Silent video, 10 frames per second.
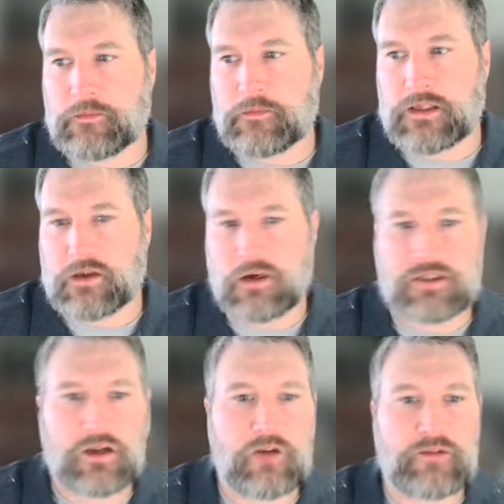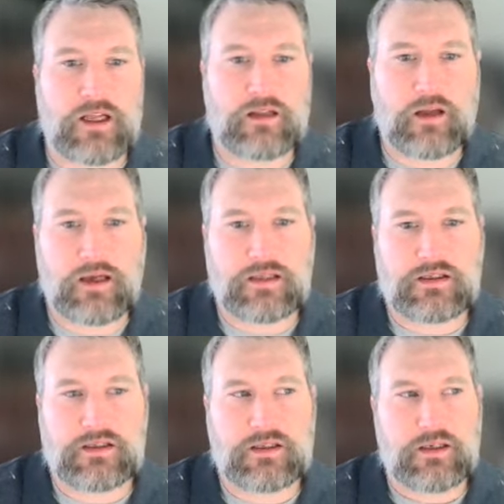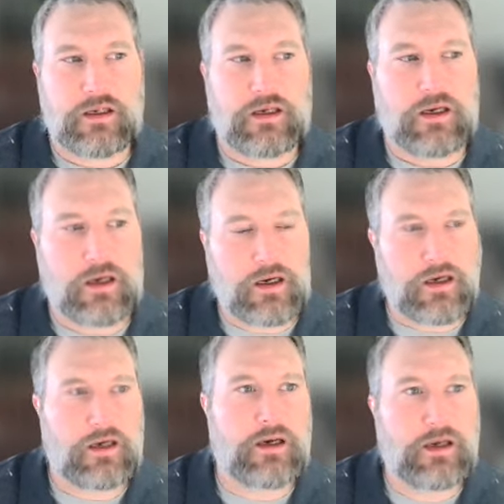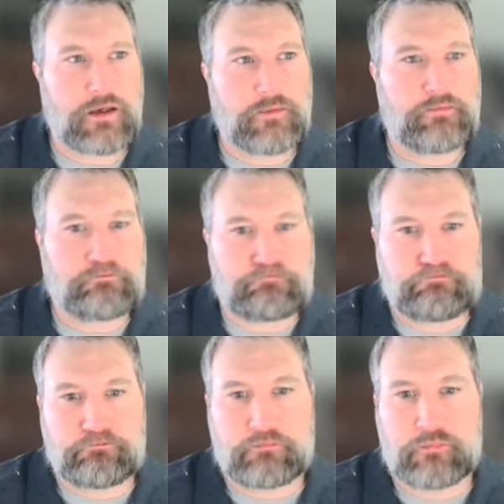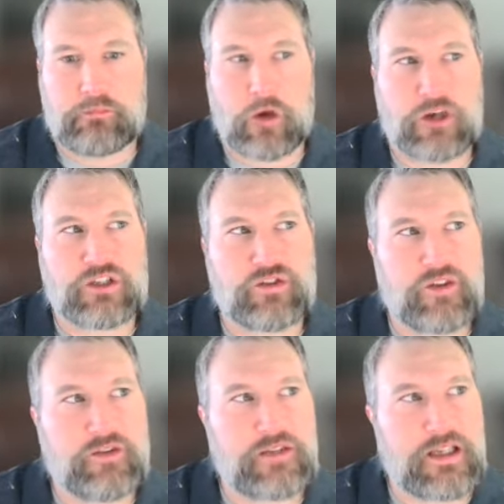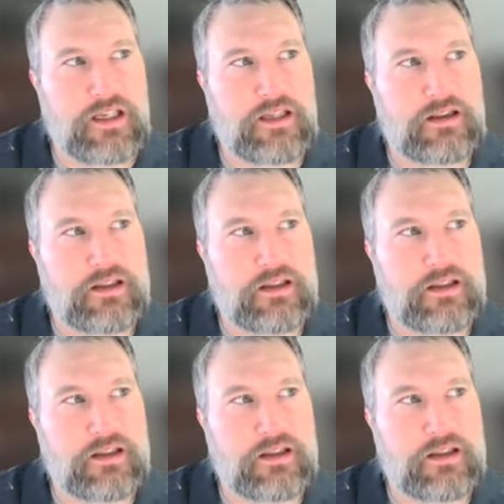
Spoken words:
These are soft deadlines. March 15th,